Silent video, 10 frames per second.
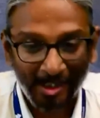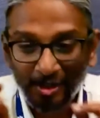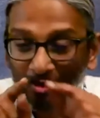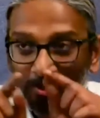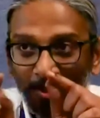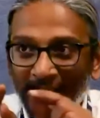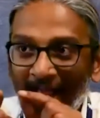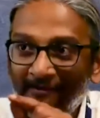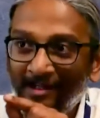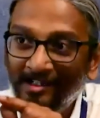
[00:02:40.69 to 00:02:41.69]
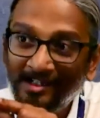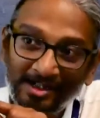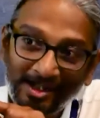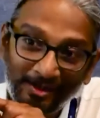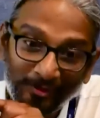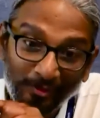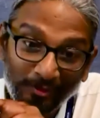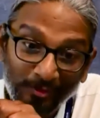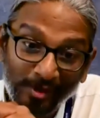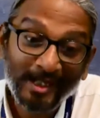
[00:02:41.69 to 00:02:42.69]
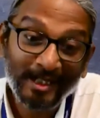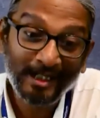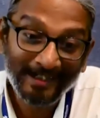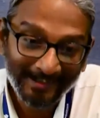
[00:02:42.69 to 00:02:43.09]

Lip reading: You don't have a reason to do D.